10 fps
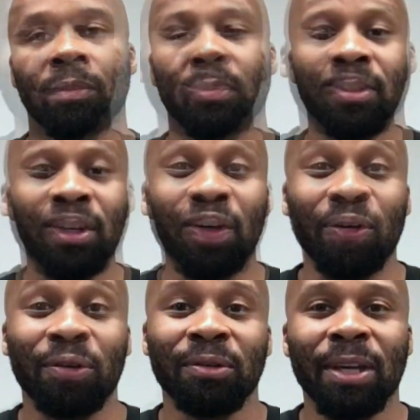
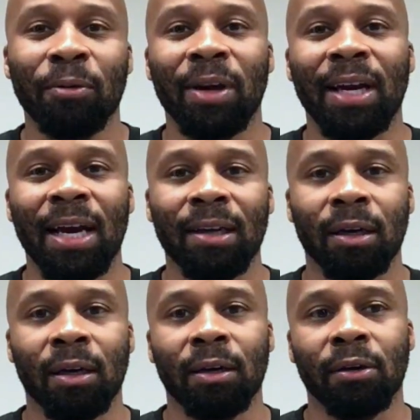So there were a lot
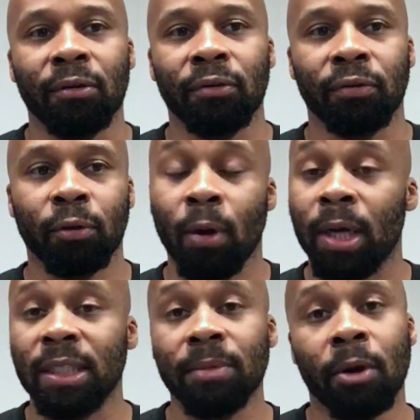of
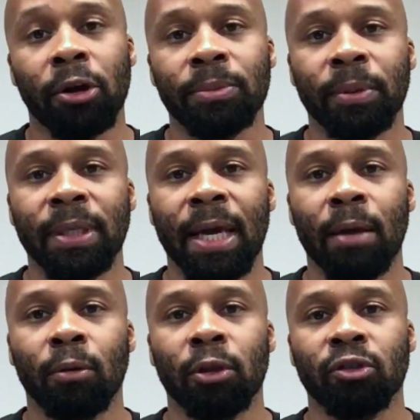quality marks put
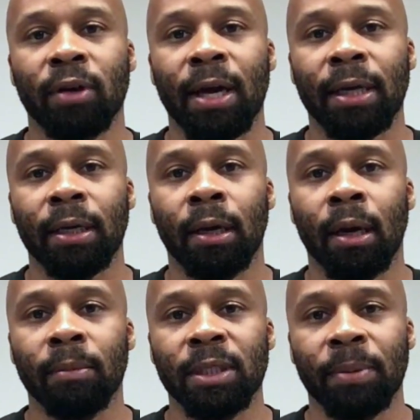down on the track
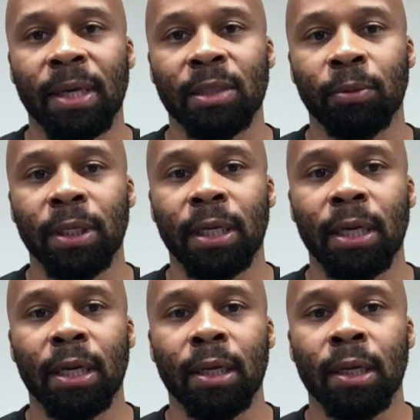this past
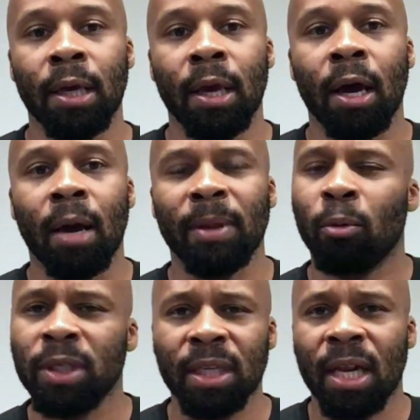weekend. There
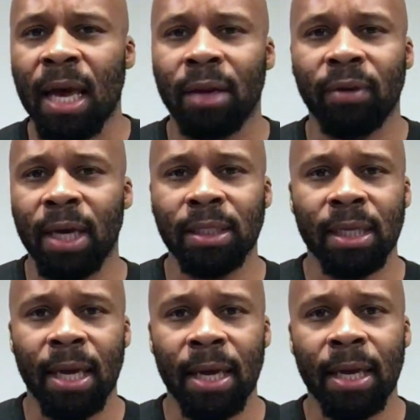wasn't a lot of
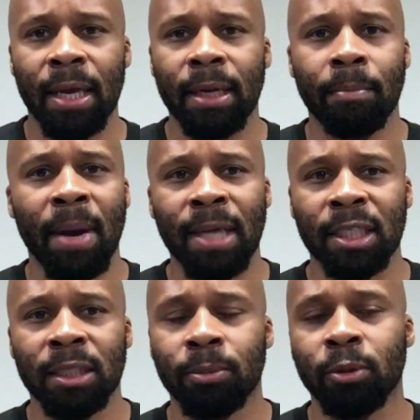head-to-head
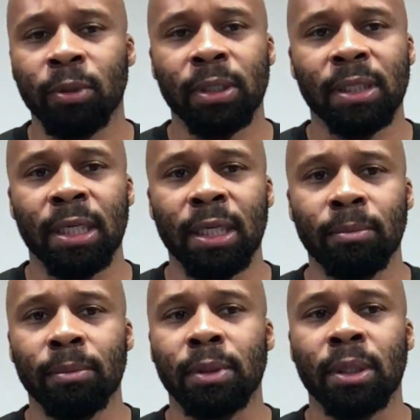matchups between
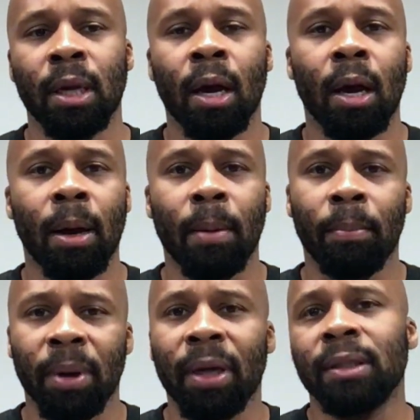teams,
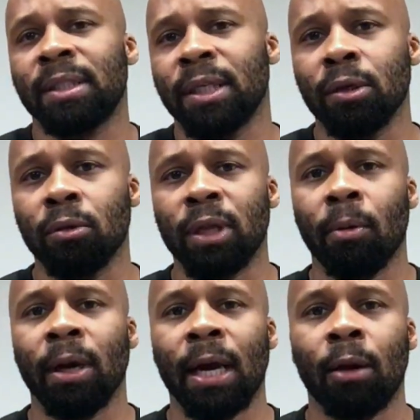but still there
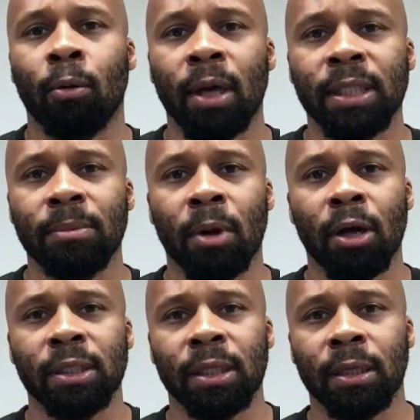were a lot of quality
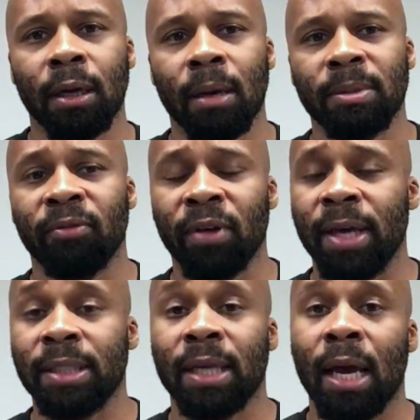marks and some
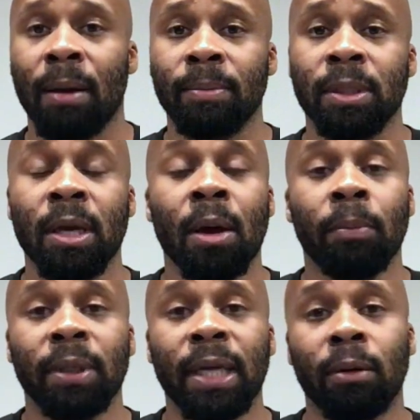fast times
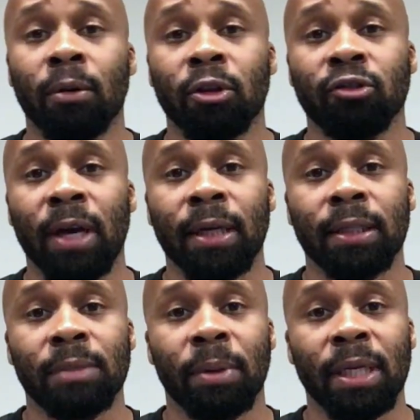put down on the track
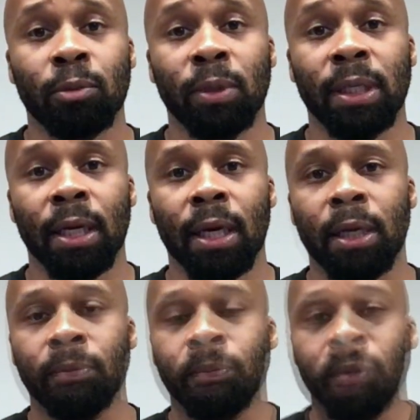this past
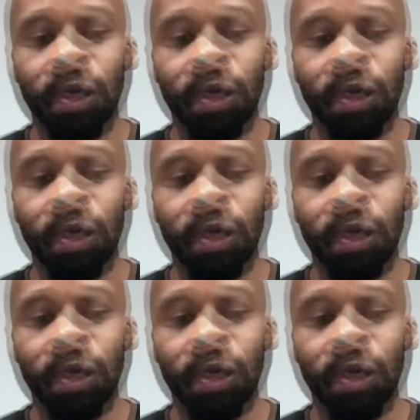weekend.